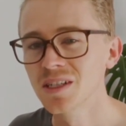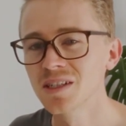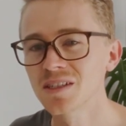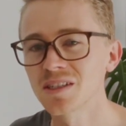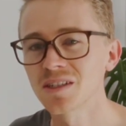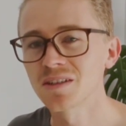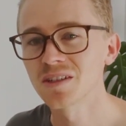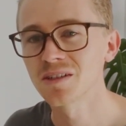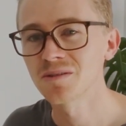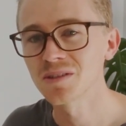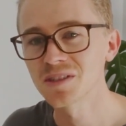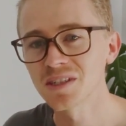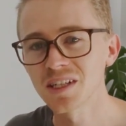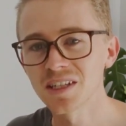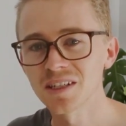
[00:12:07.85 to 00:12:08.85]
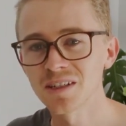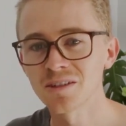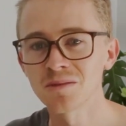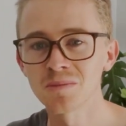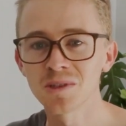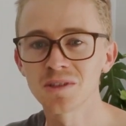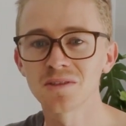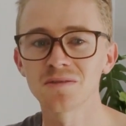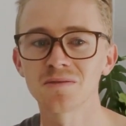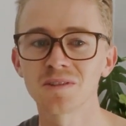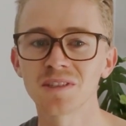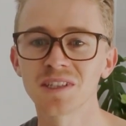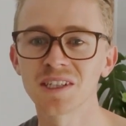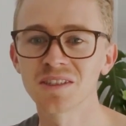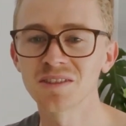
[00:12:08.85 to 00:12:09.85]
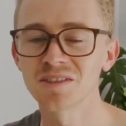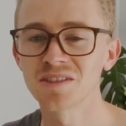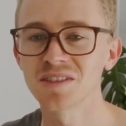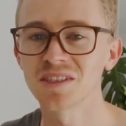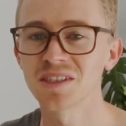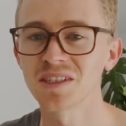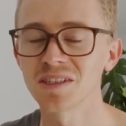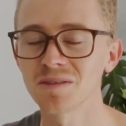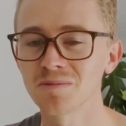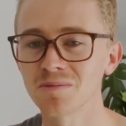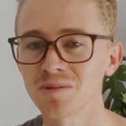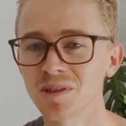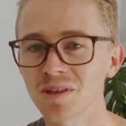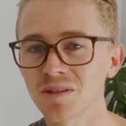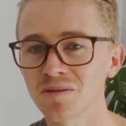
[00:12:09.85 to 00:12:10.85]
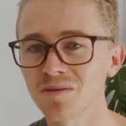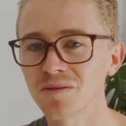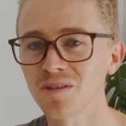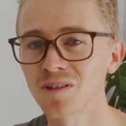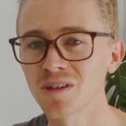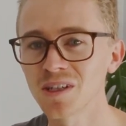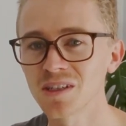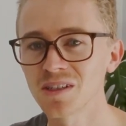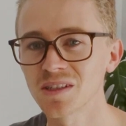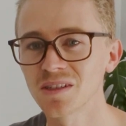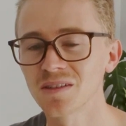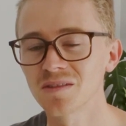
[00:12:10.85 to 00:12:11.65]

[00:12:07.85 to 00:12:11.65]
So there is that element of redundancy with your flights.